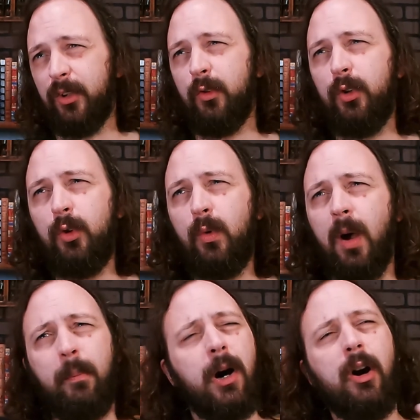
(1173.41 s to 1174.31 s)
crew a
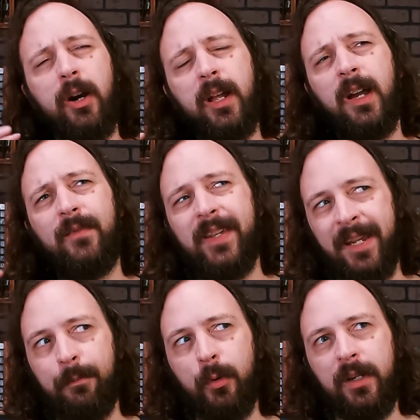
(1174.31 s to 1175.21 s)
part of the
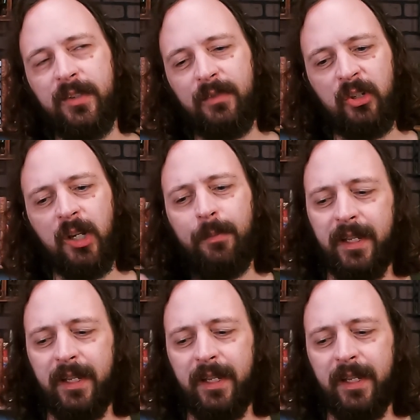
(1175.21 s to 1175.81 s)
hit points of the ship,